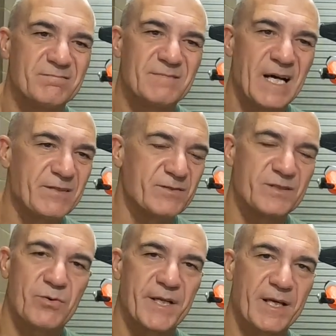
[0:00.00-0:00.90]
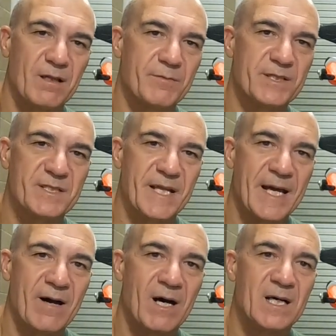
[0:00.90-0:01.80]
120 kilometers an
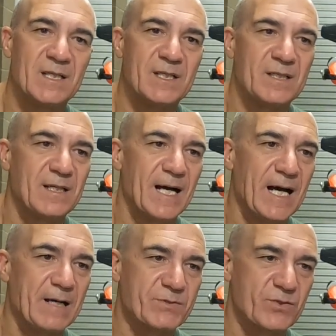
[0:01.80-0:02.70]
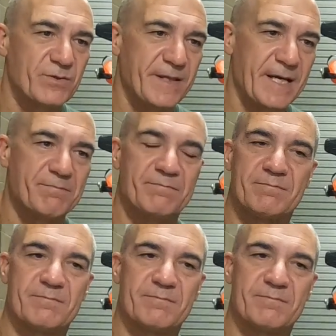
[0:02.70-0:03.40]
hour, sort of that